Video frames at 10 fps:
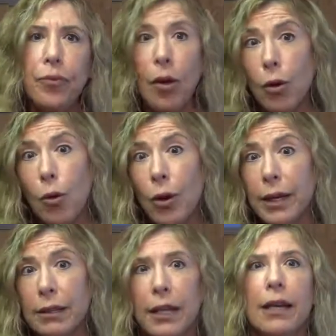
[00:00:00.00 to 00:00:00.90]

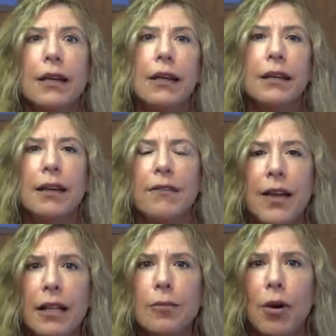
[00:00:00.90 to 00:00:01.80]
Accordingly, the
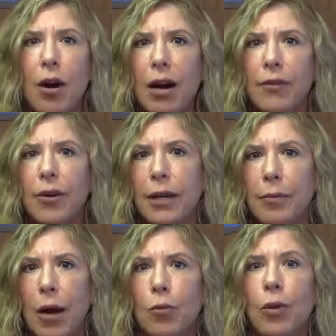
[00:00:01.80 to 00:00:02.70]
available offering
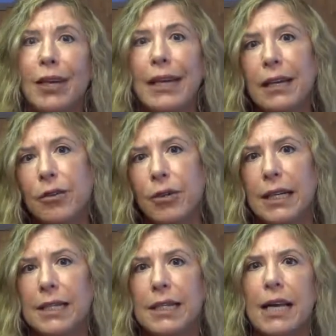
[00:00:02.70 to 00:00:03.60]
amount will
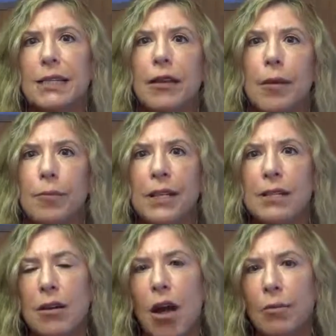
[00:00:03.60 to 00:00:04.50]
increase as a
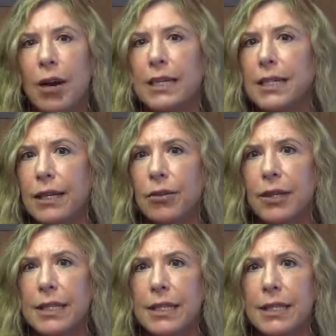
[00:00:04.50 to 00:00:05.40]
company's stock price
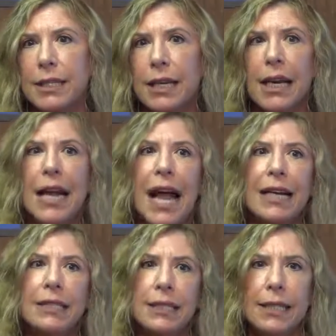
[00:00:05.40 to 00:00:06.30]
increases
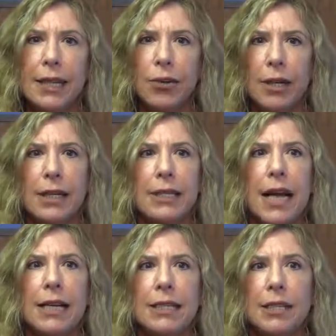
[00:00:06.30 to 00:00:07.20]
and decrease
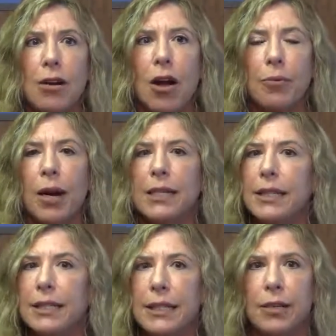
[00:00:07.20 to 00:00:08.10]
as the stock
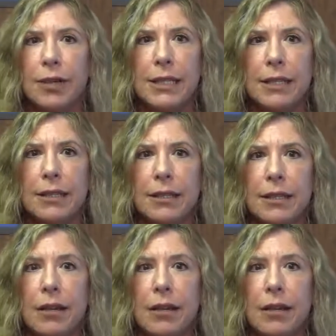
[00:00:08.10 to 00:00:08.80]
price decreases.